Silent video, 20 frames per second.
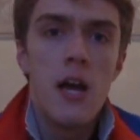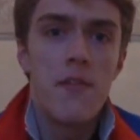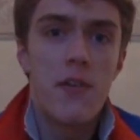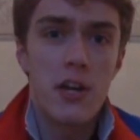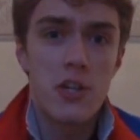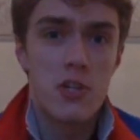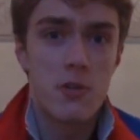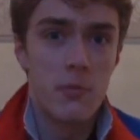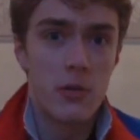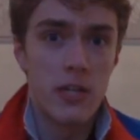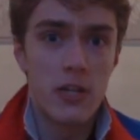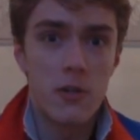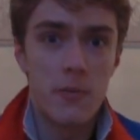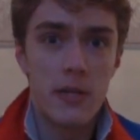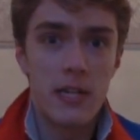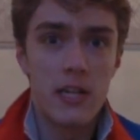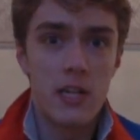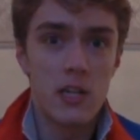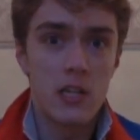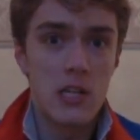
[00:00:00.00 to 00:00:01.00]
extra money
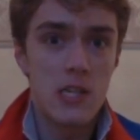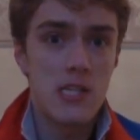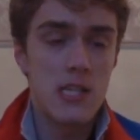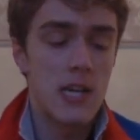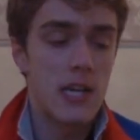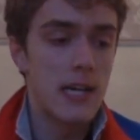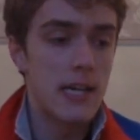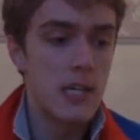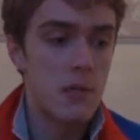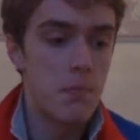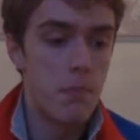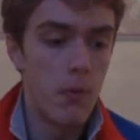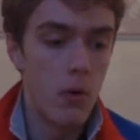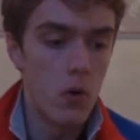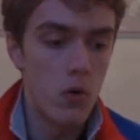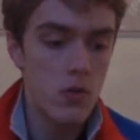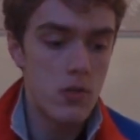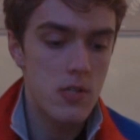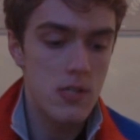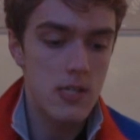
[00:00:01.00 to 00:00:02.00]
coming in on the side,
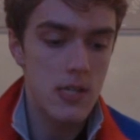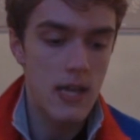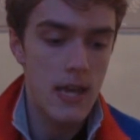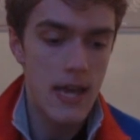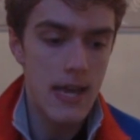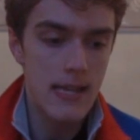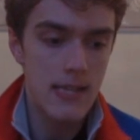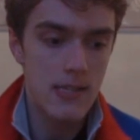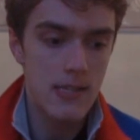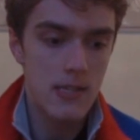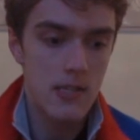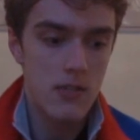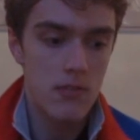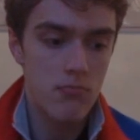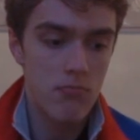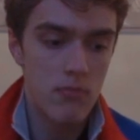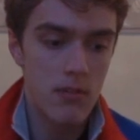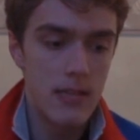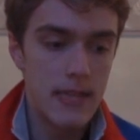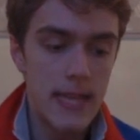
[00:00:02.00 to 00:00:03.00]
but
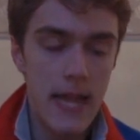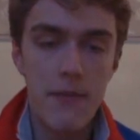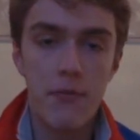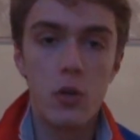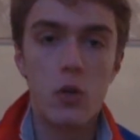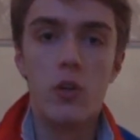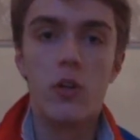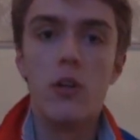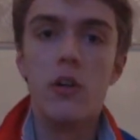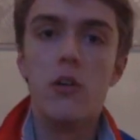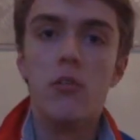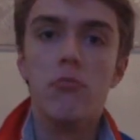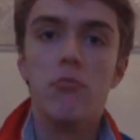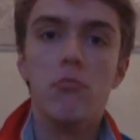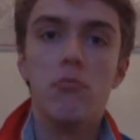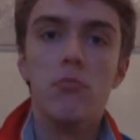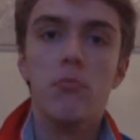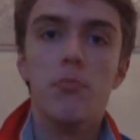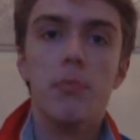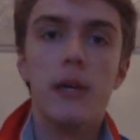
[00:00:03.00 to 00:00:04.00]
it's never gonna
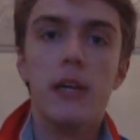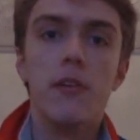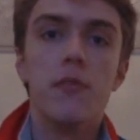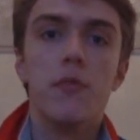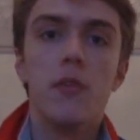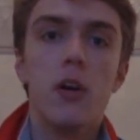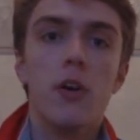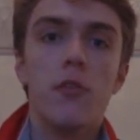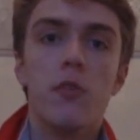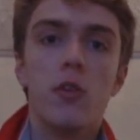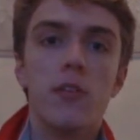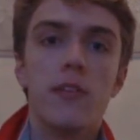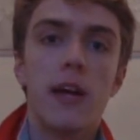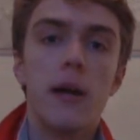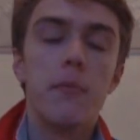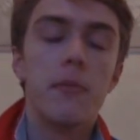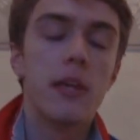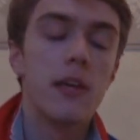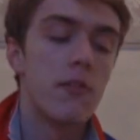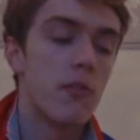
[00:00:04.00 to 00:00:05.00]
be a
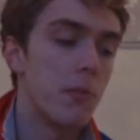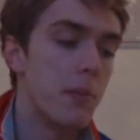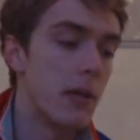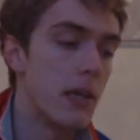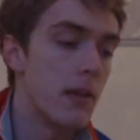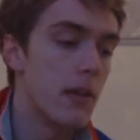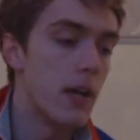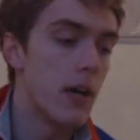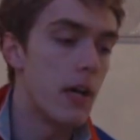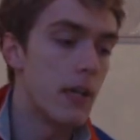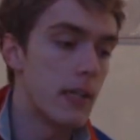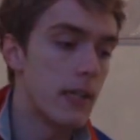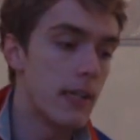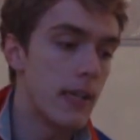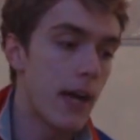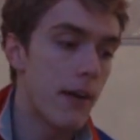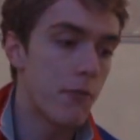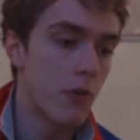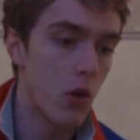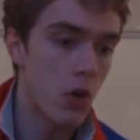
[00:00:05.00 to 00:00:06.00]
full-time thing for me, and
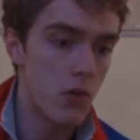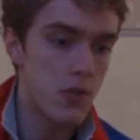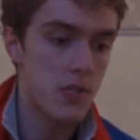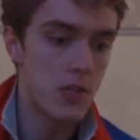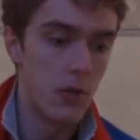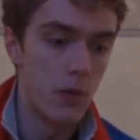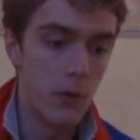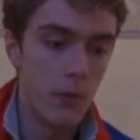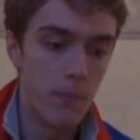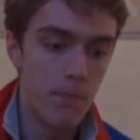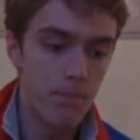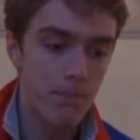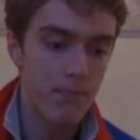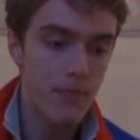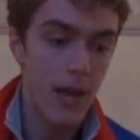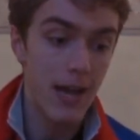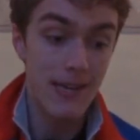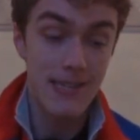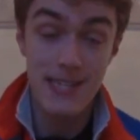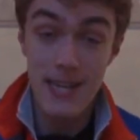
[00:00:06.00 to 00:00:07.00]
I've got to
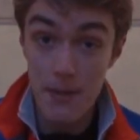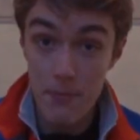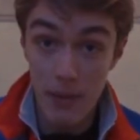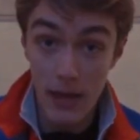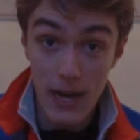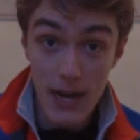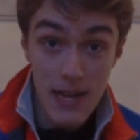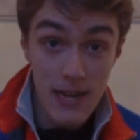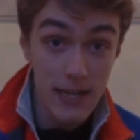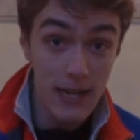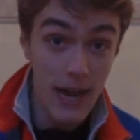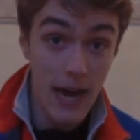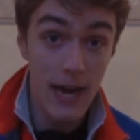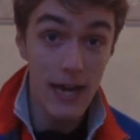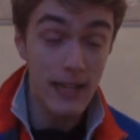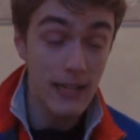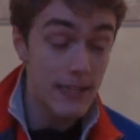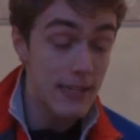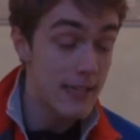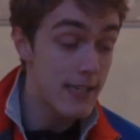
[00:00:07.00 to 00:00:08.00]
accept that
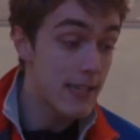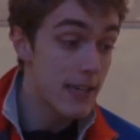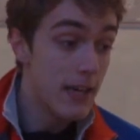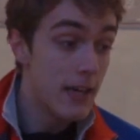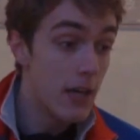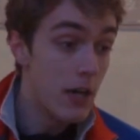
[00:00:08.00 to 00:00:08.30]
and